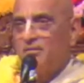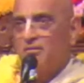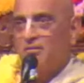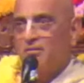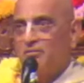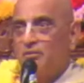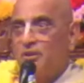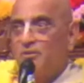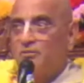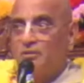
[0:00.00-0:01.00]
So then
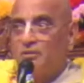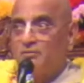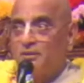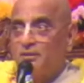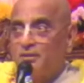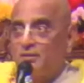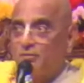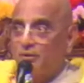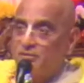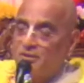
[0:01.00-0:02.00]
Satyavati
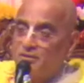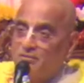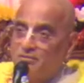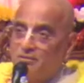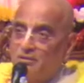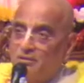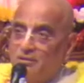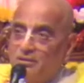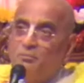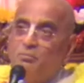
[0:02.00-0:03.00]
requested,
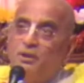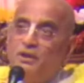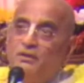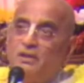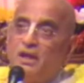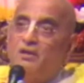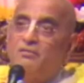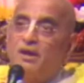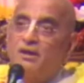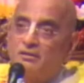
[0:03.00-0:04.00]
then please have
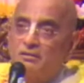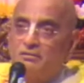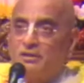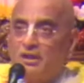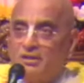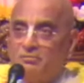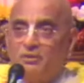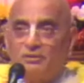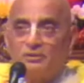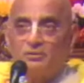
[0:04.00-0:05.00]
another son,
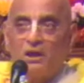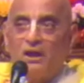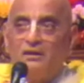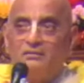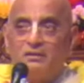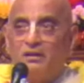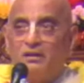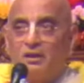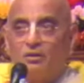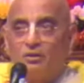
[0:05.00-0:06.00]
because the blind son
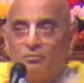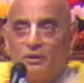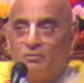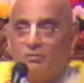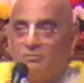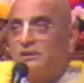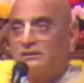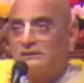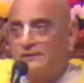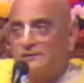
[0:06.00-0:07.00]
cannot become the
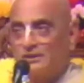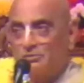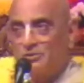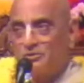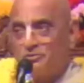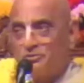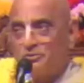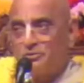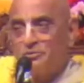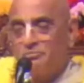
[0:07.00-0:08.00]
successor to the
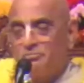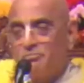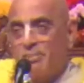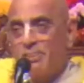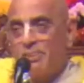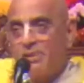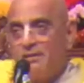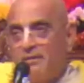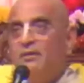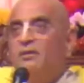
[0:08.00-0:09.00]
throne.
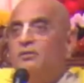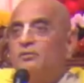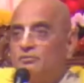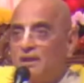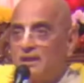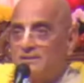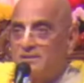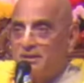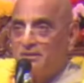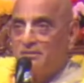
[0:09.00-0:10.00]
So Vasudev
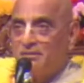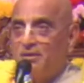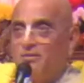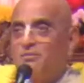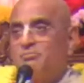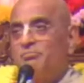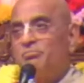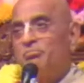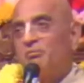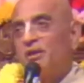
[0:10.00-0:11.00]
agreed,
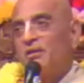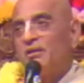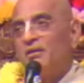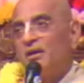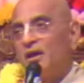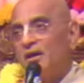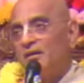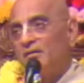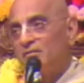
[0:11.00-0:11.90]
and